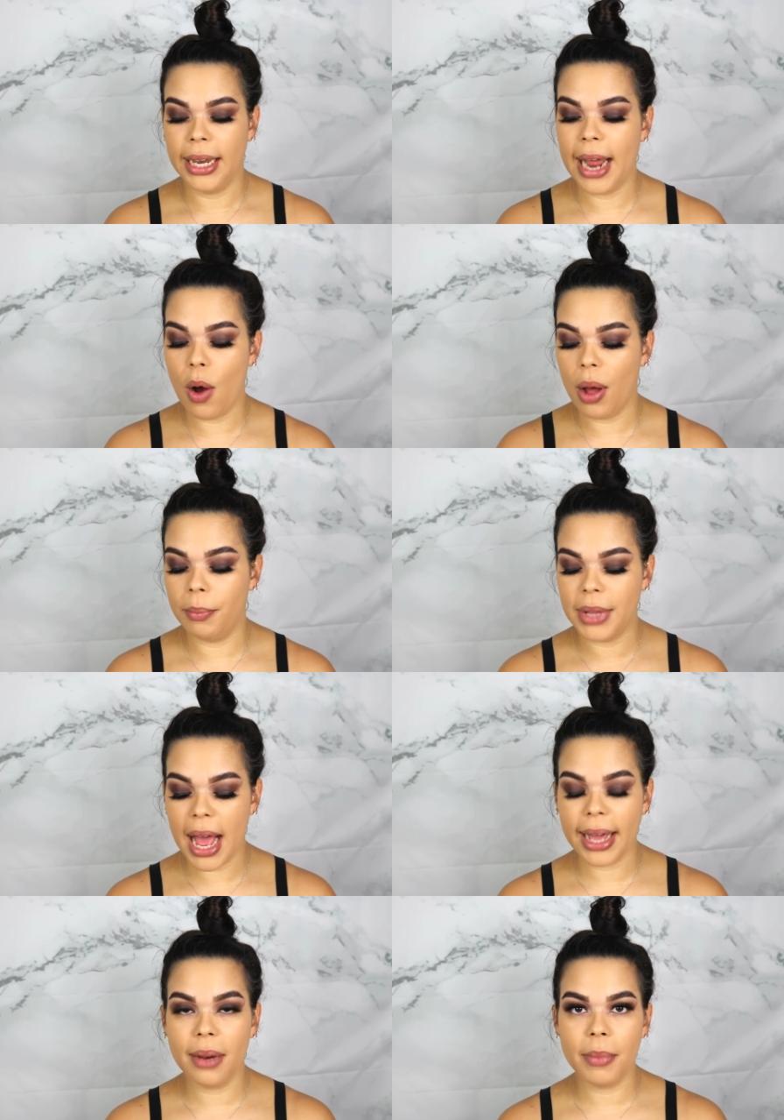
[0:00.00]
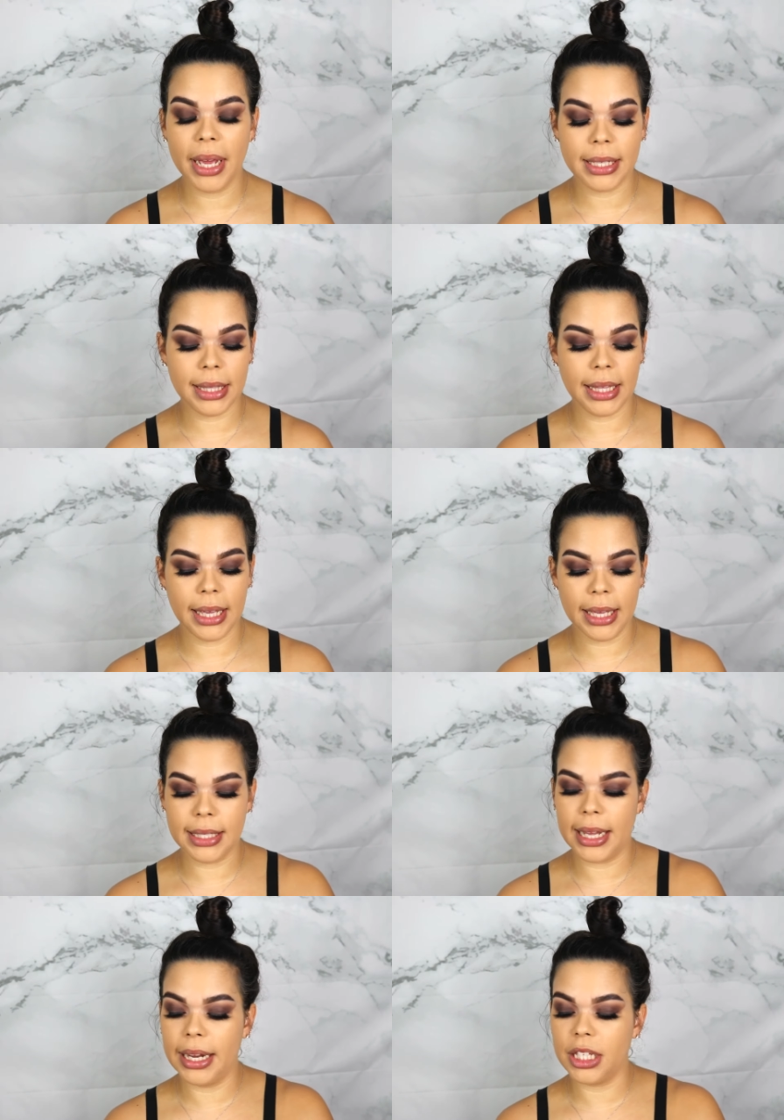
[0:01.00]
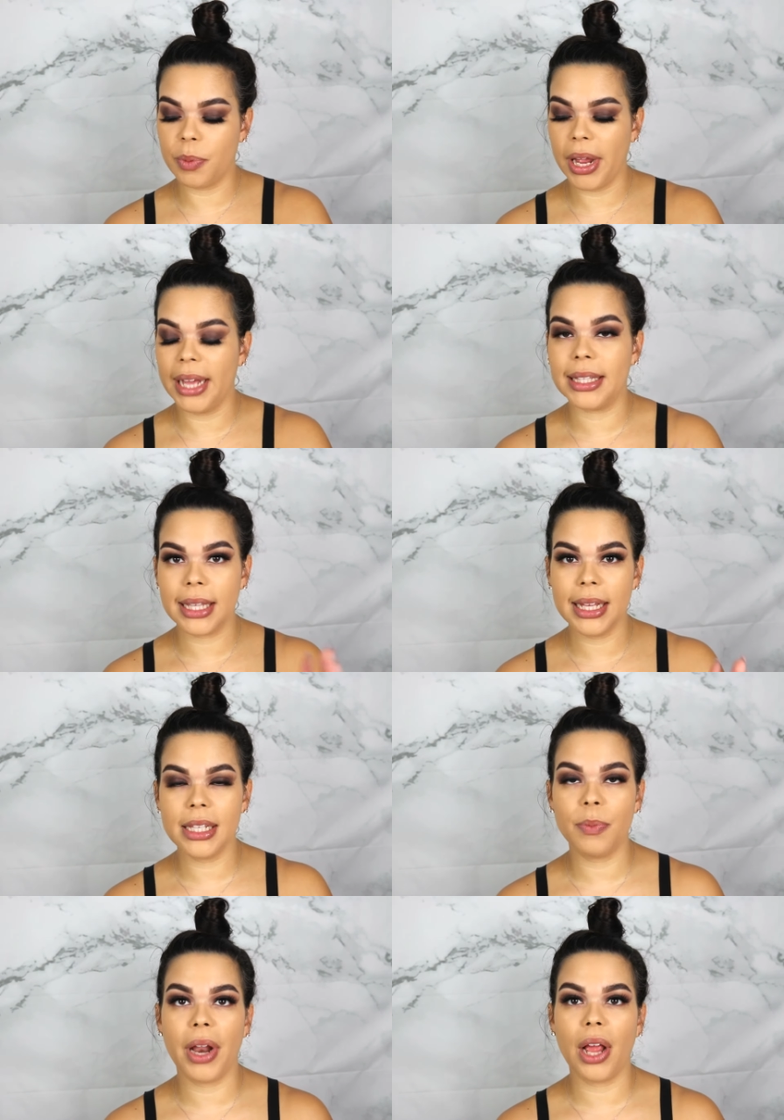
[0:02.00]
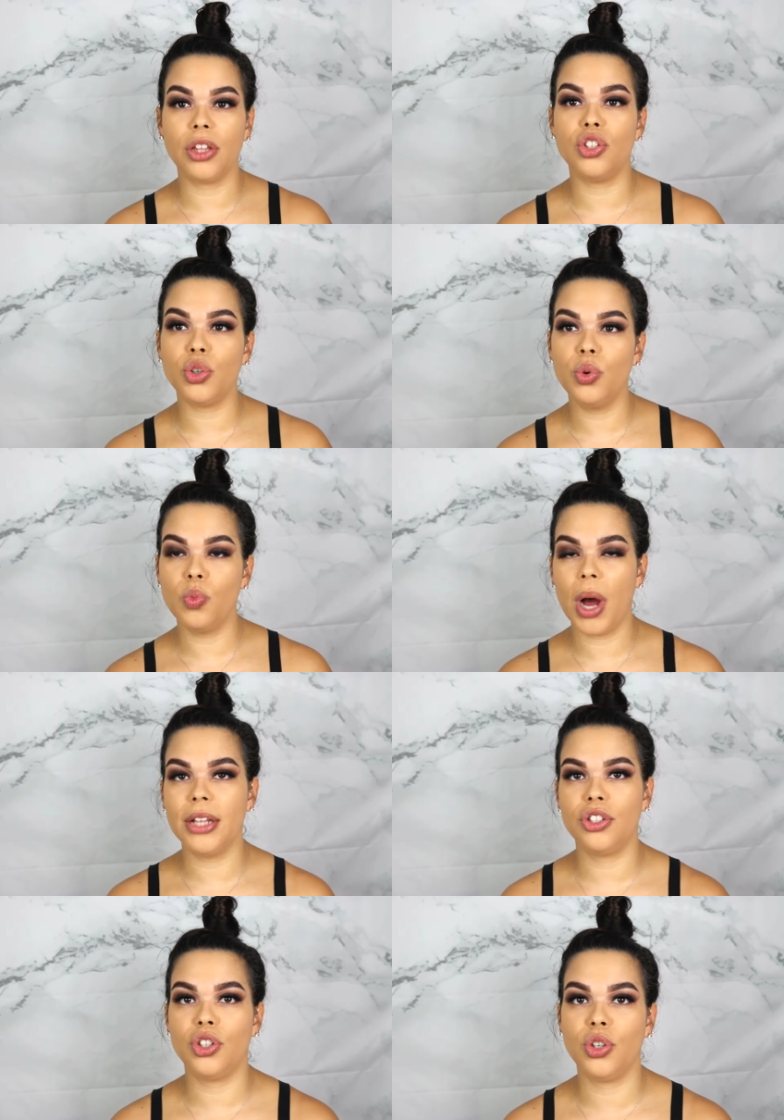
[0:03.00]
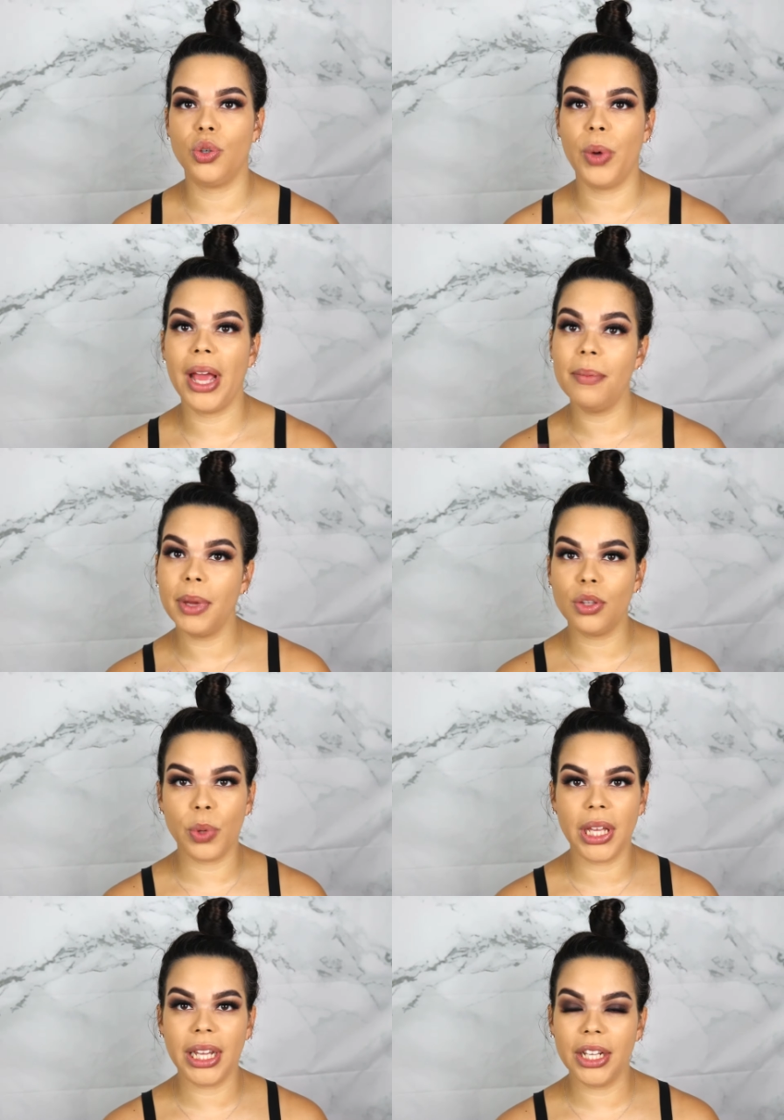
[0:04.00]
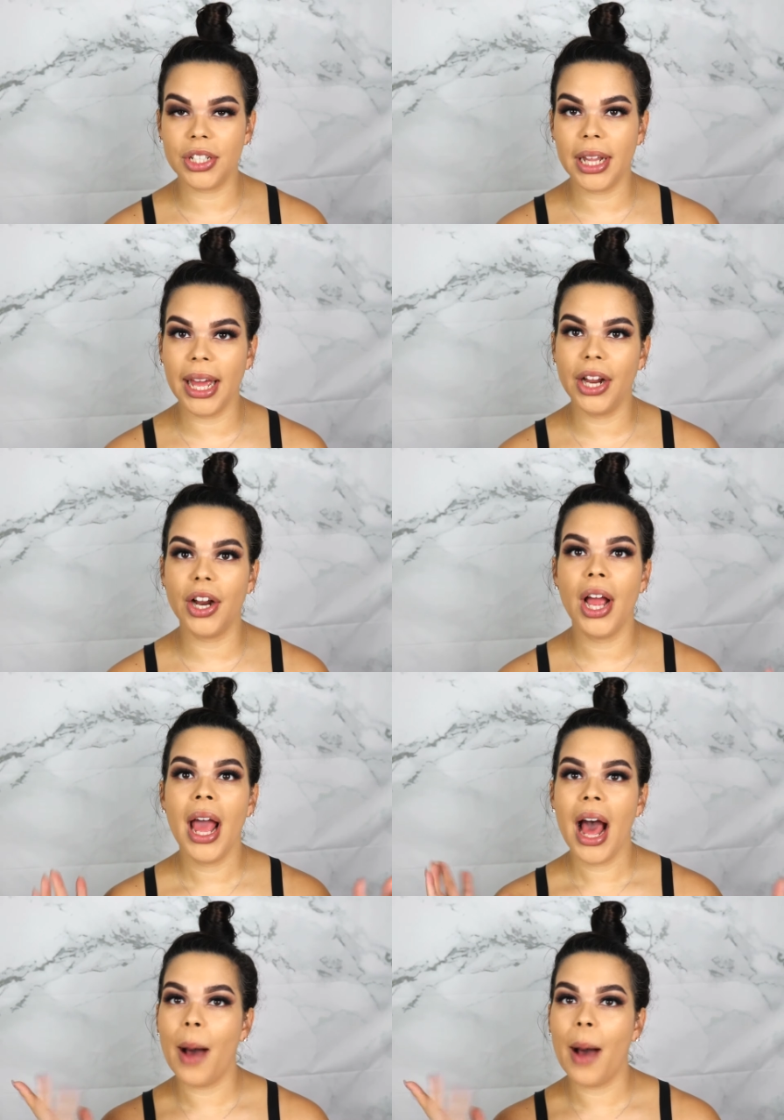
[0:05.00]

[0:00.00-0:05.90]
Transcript: Now I'm not gonna mix the setting spray into this, but I do want to, in between each layer,